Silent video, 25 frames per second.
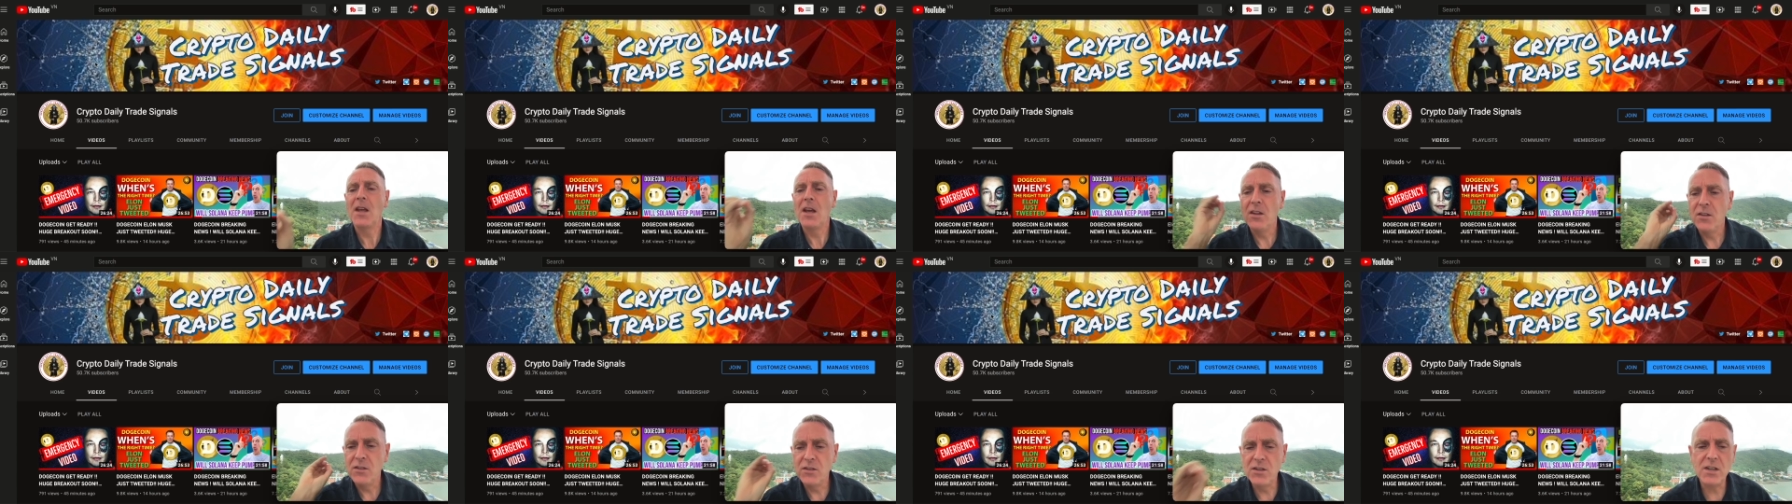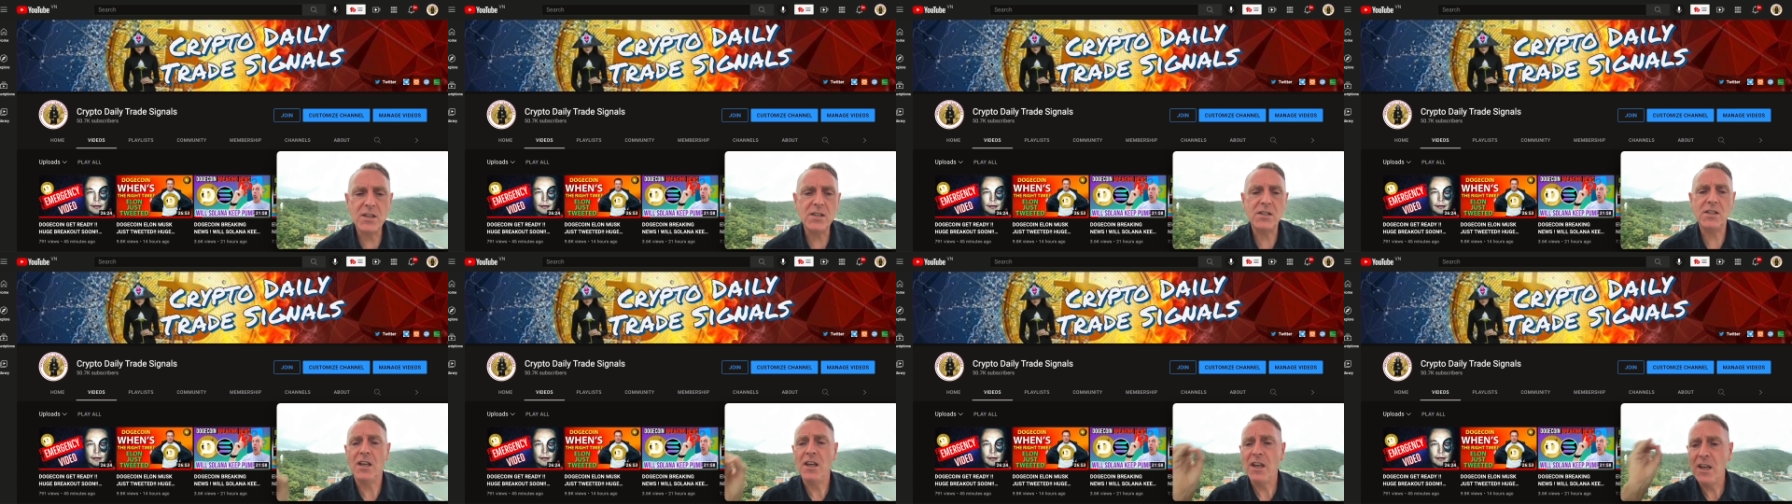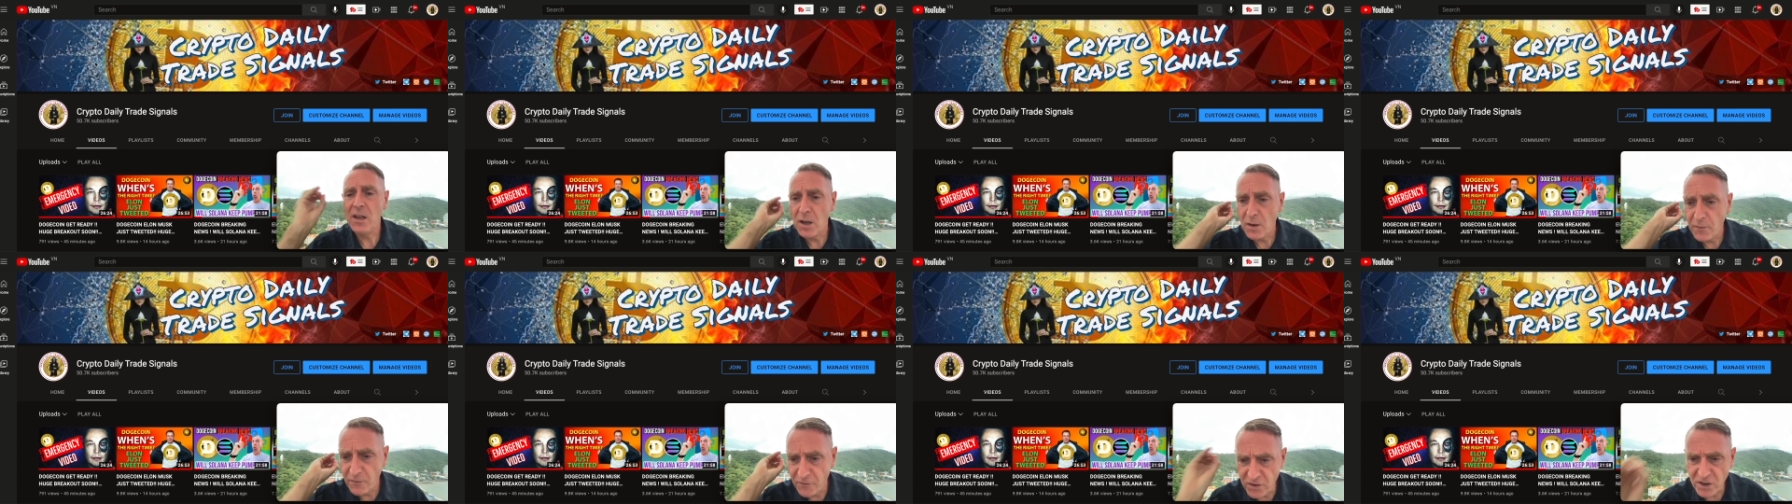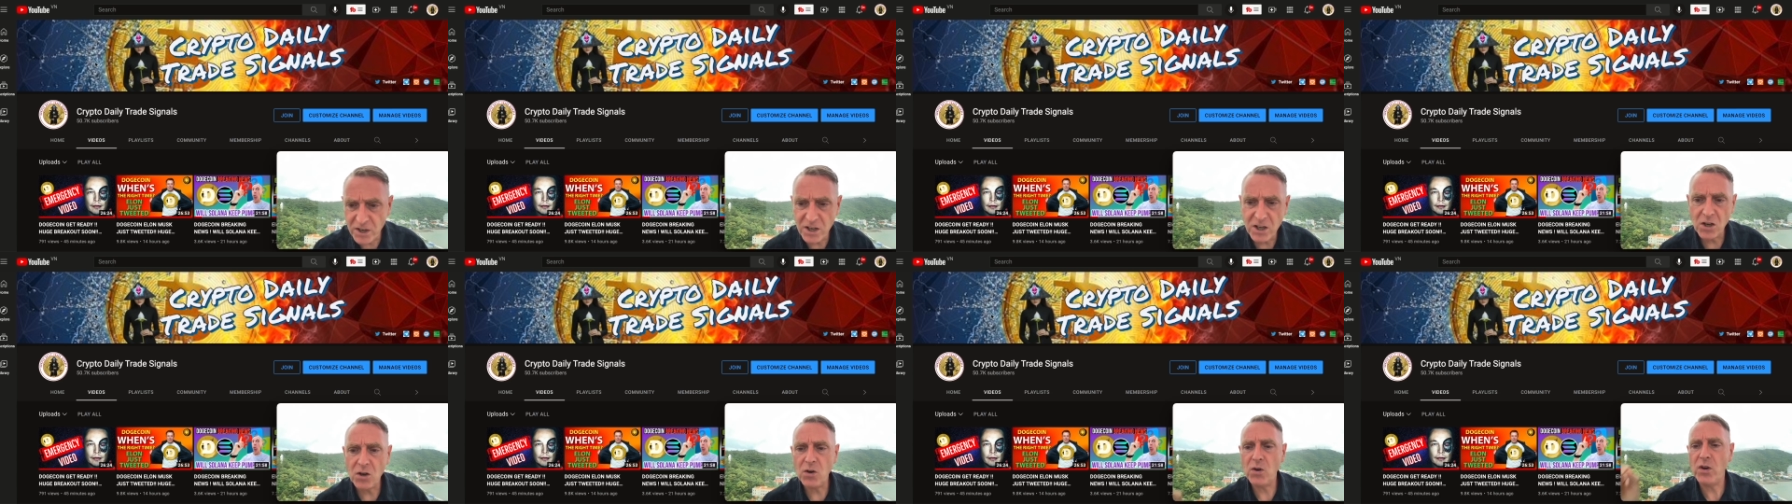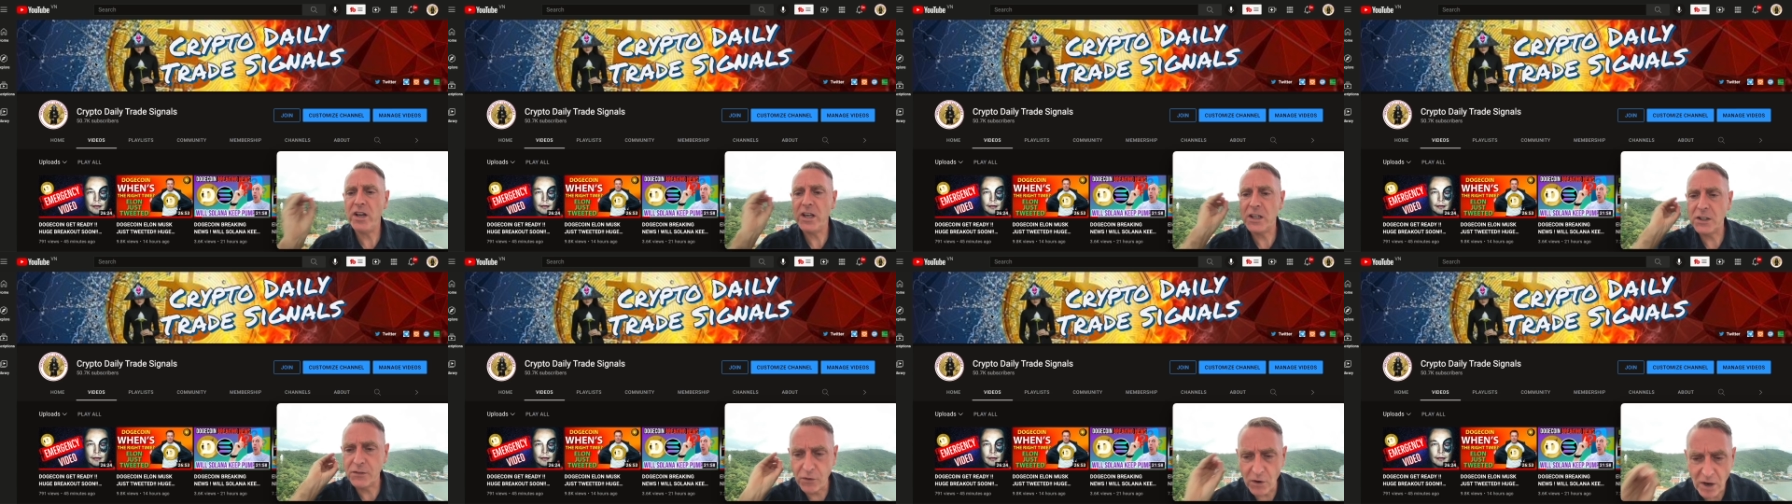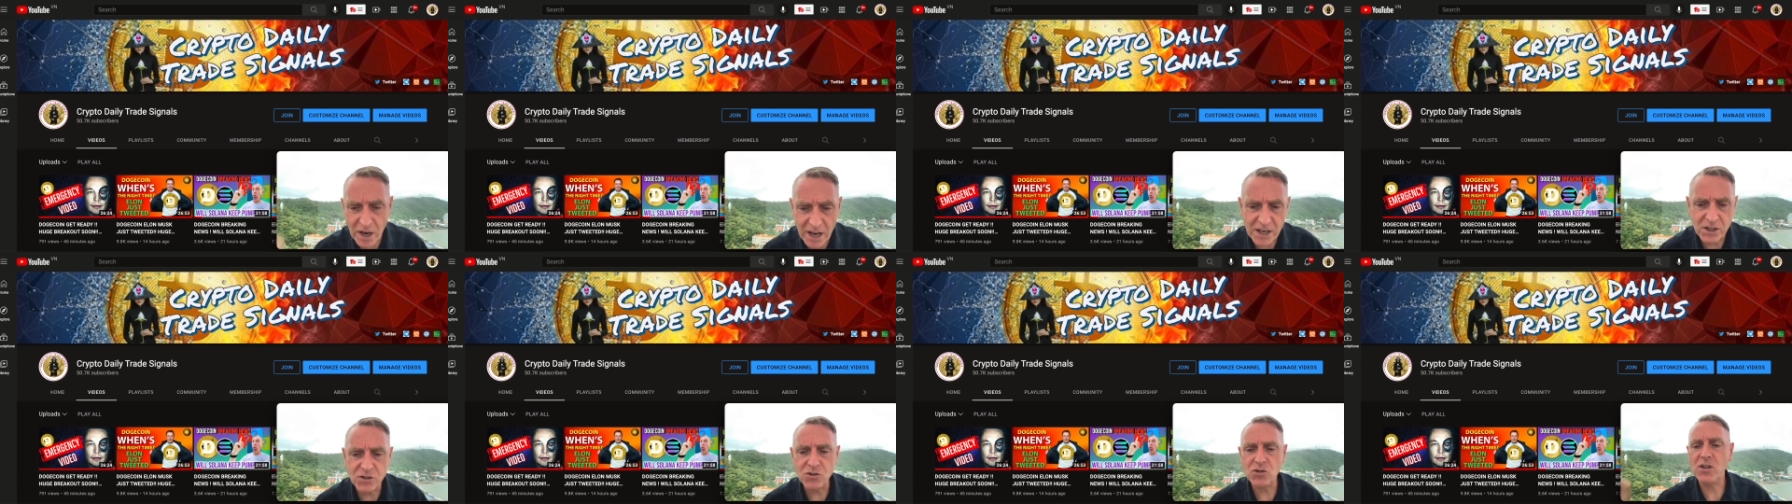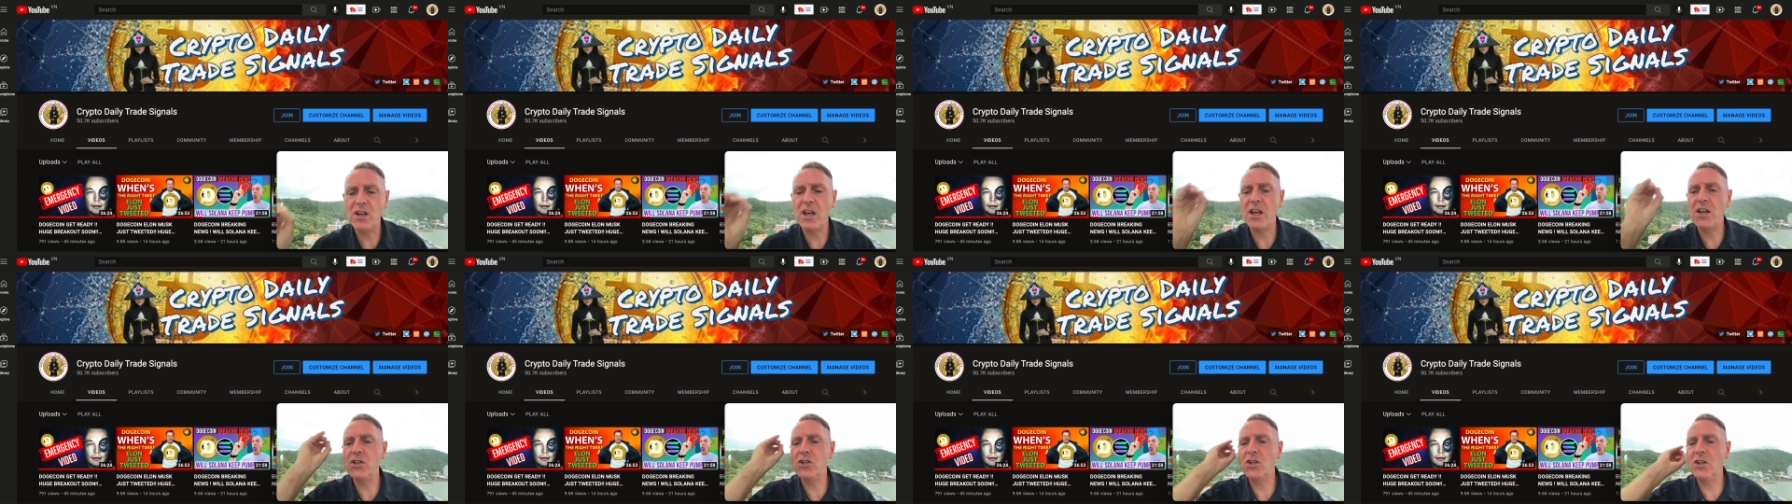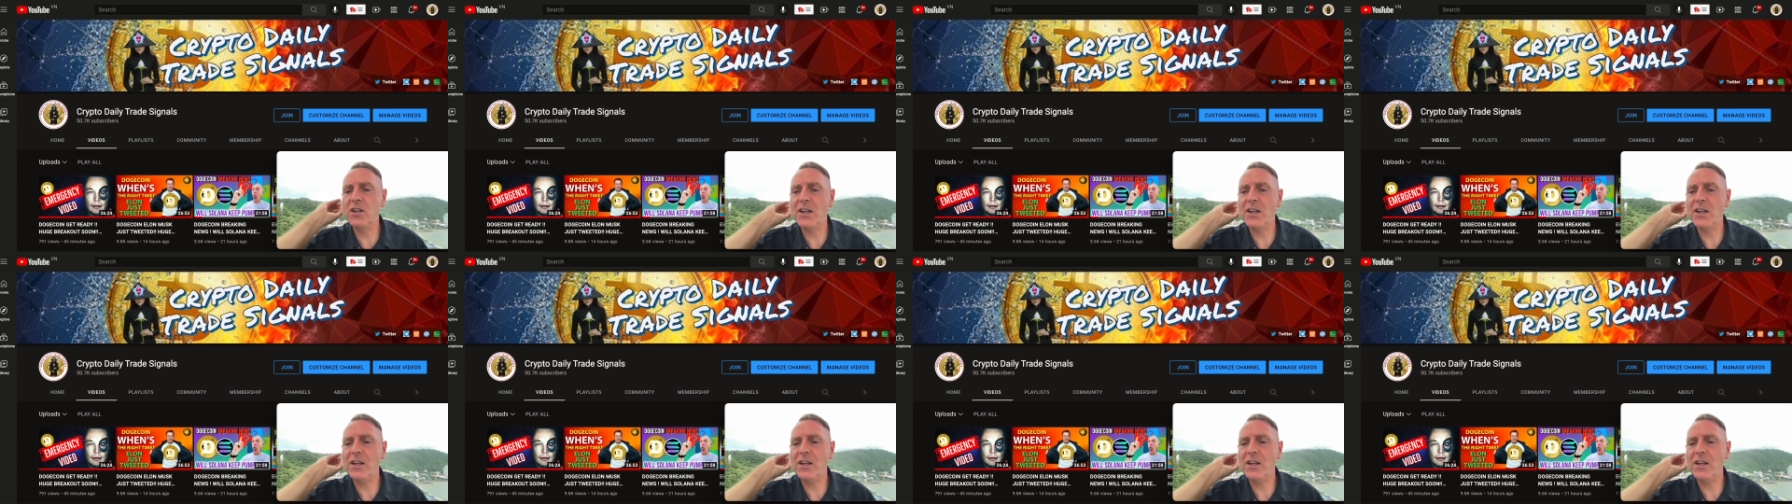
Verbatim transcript: This video is for education